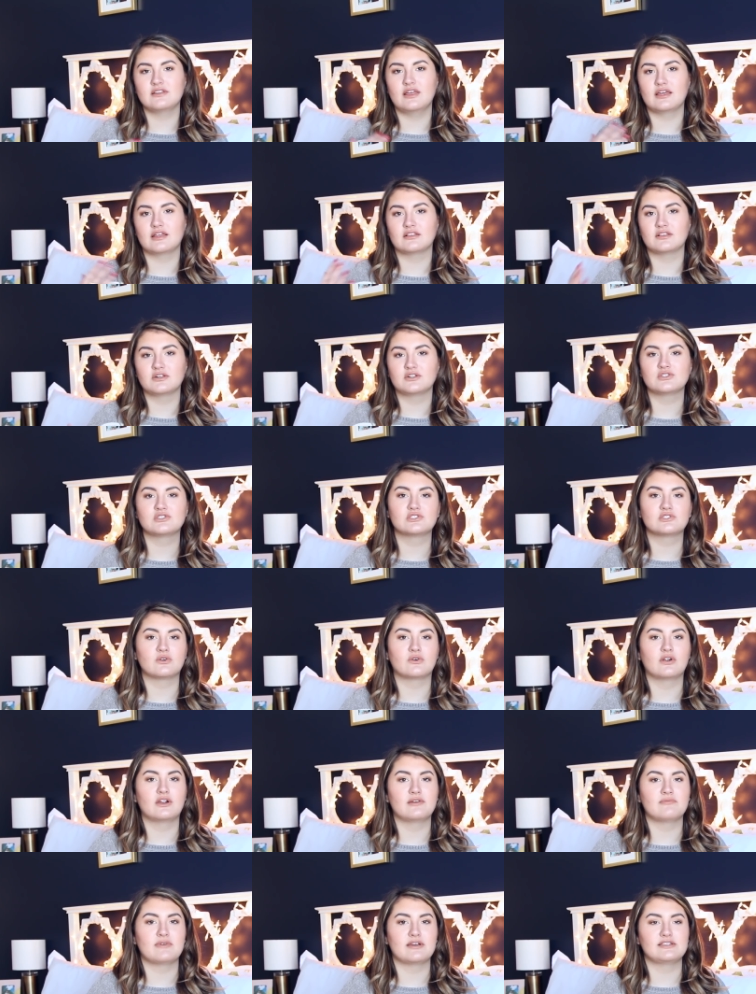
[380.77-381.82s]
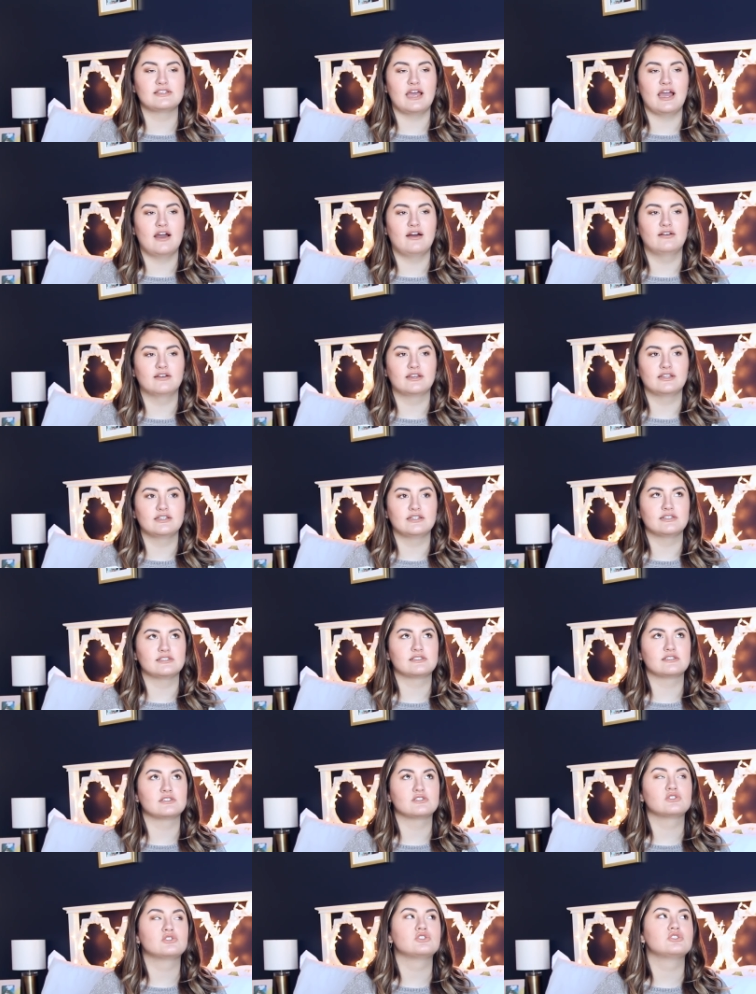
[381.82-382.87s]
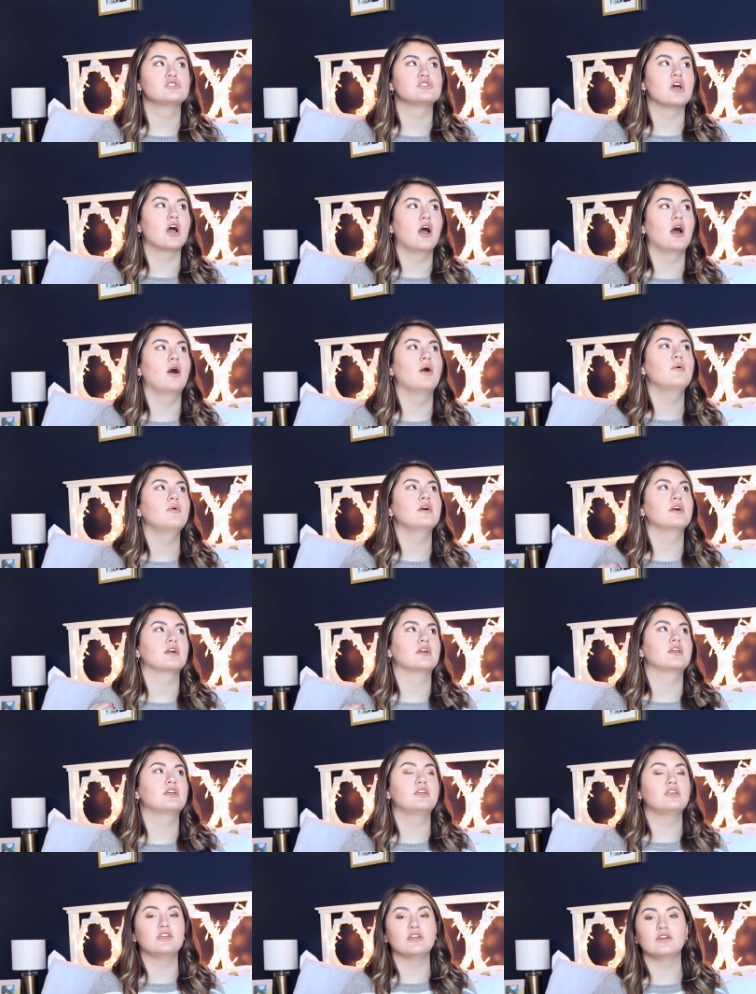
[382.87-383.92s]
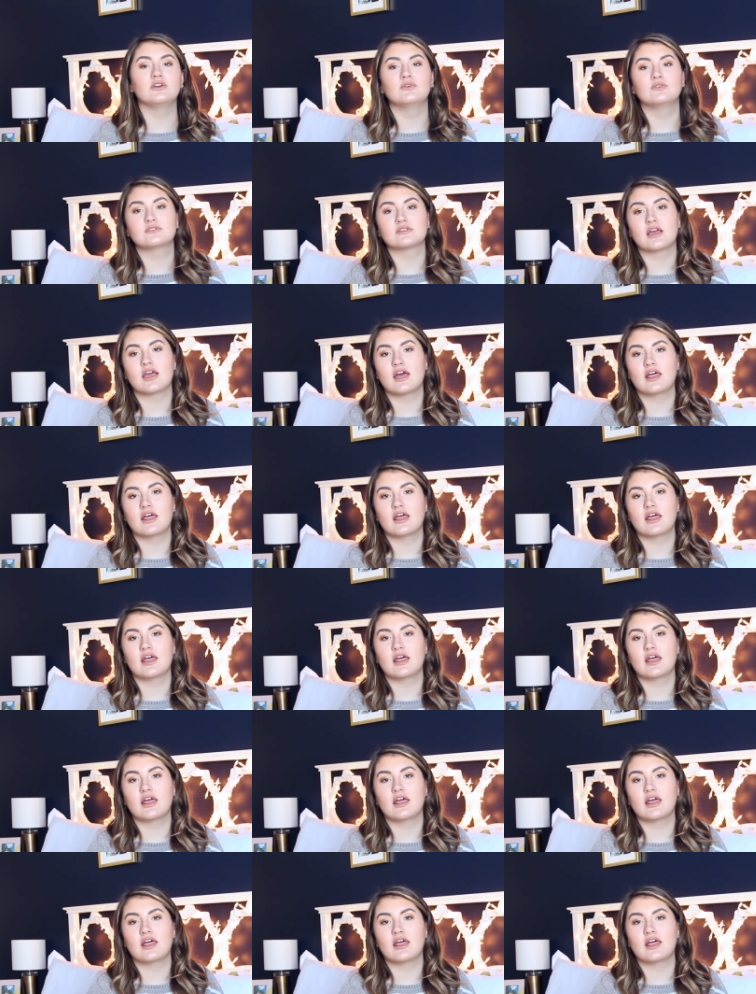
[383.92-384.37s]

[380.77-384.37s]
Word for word: like little store in my town and it's so cute.